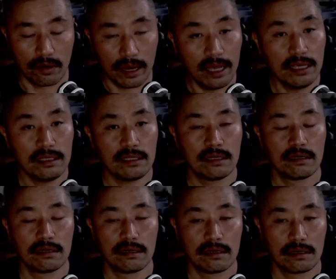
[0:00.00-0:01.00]
as
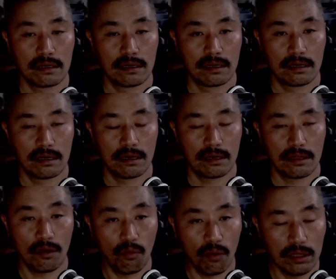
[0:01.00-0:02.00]
the
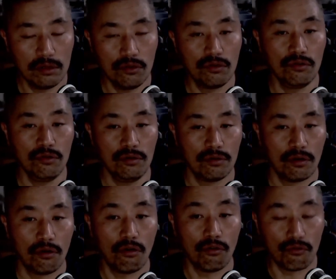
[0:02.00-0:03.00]
one who
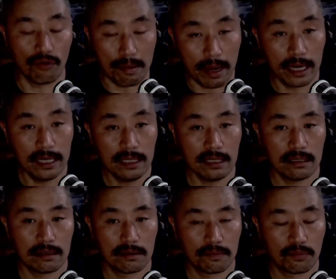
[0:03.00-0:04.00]
remained,
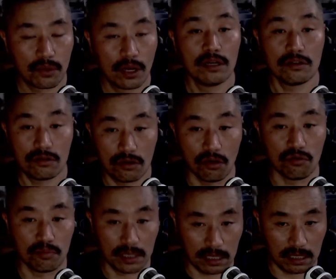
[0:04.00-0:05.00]
don't
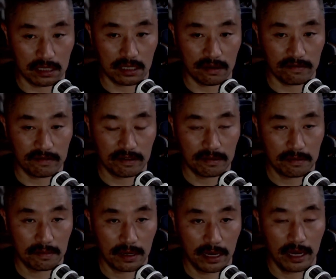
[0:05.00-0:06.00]
be deceived.
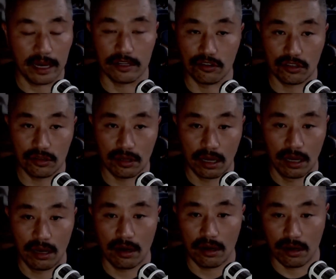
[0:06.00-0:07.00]
And you should
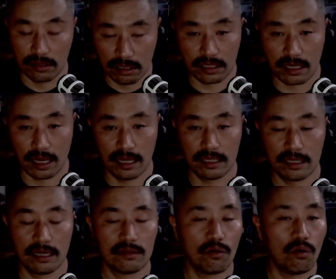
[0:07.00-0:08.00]
understand
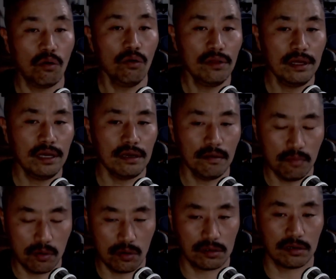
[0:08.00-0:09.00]
that all the
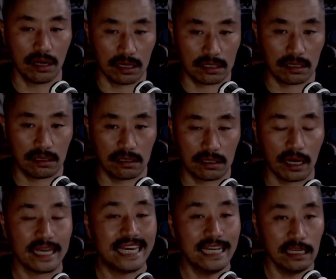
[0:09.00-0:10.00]
important answers are
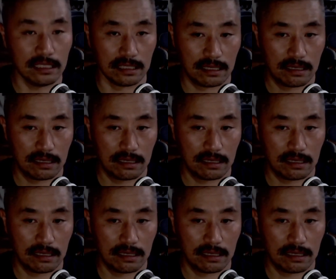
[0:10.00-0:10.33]
hidden,